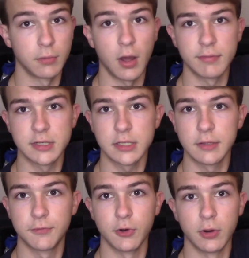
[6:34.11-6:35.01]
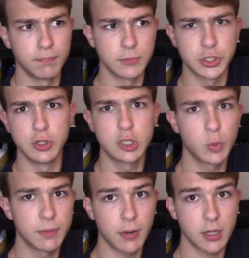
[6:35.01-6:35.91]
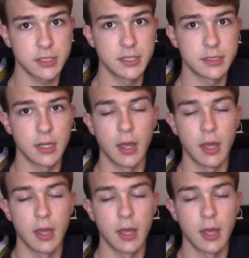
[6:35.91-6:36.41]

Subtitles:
Obviously, for shoes with boxes,